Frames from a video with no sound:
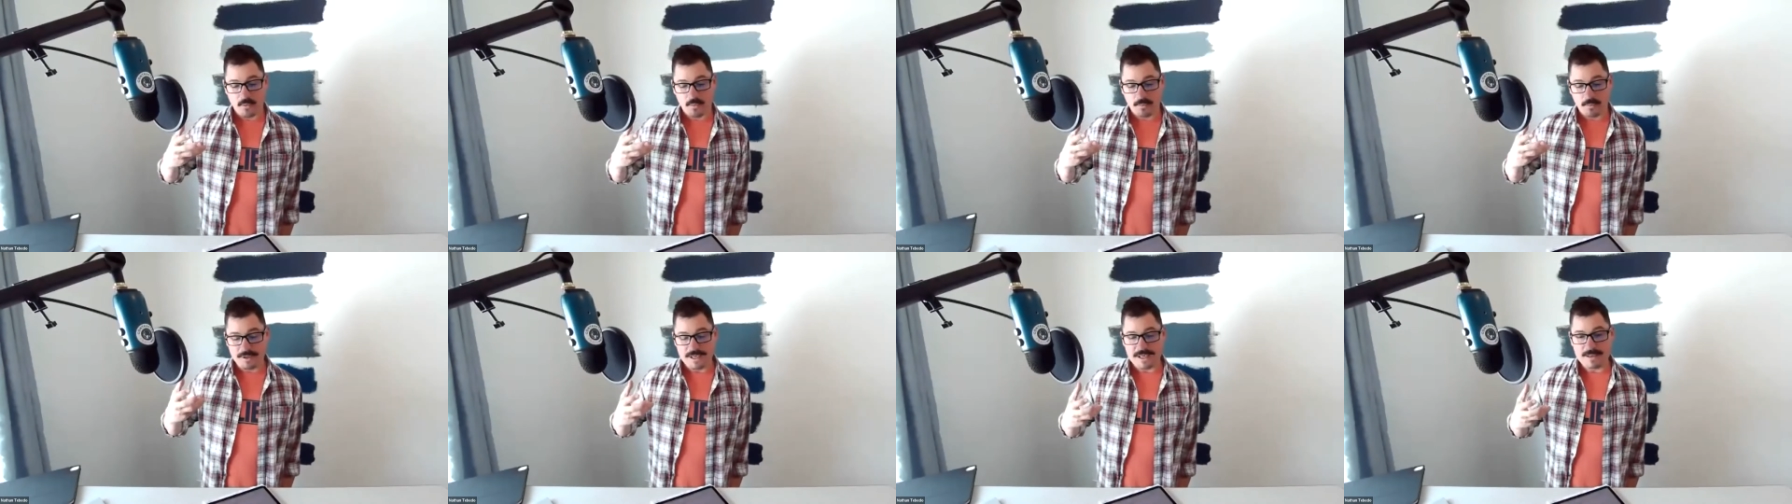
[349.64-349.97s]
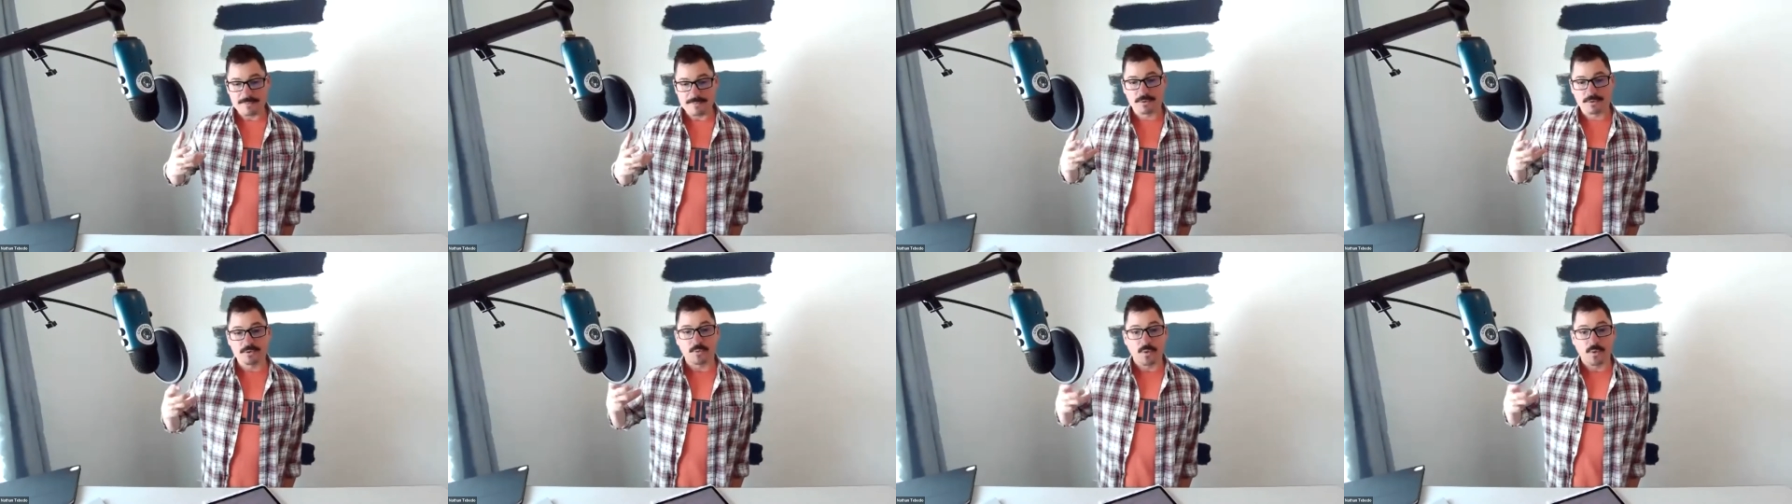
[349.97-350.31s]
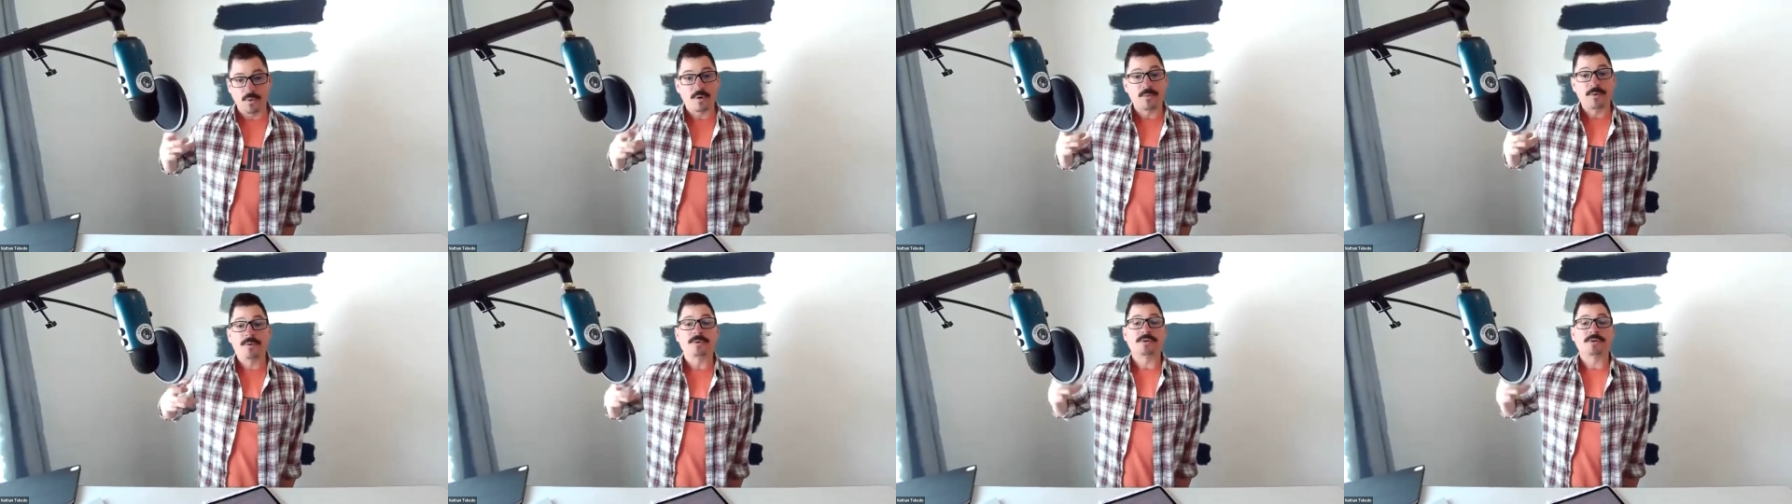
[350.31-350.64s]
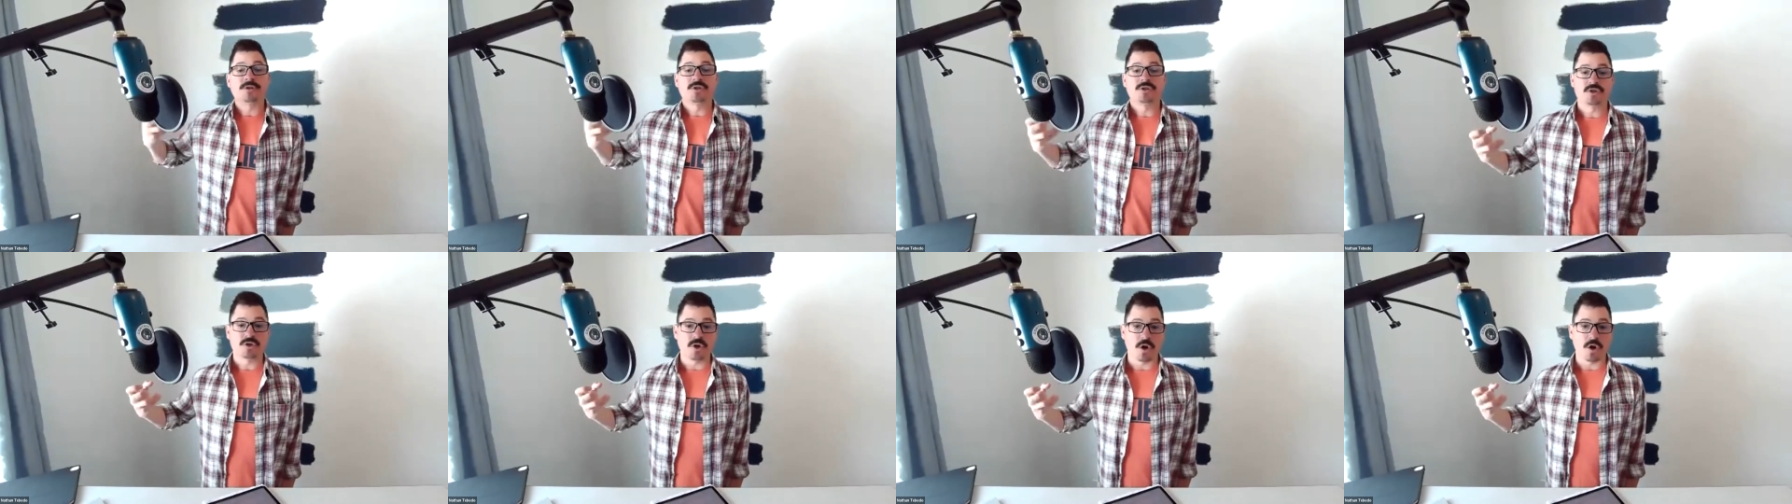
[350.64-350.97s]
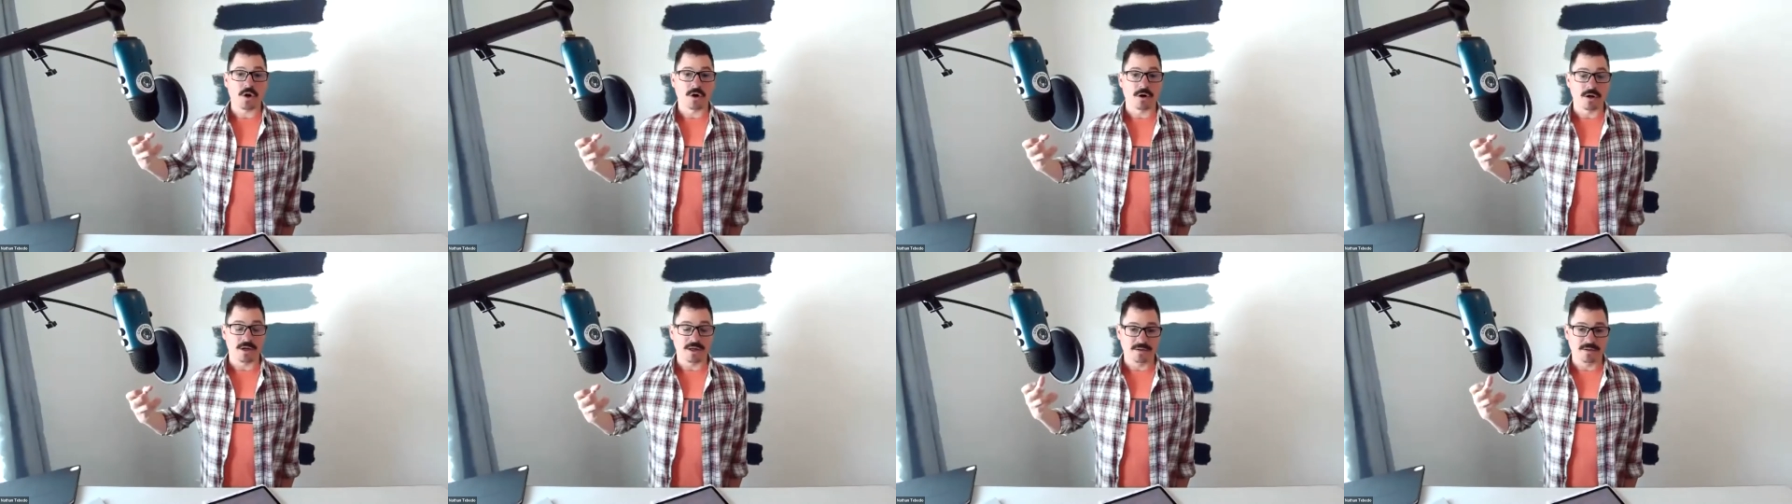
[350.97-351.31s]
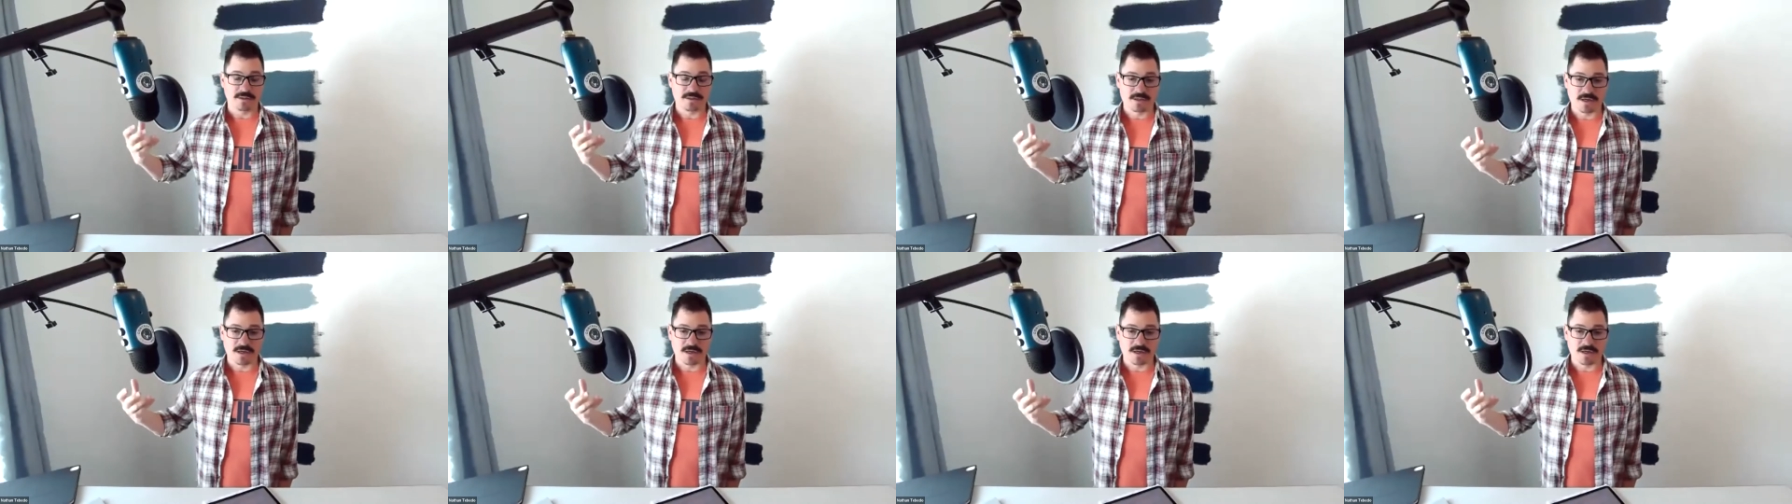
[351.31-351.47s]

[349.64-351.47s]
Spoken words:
people, where we would start in this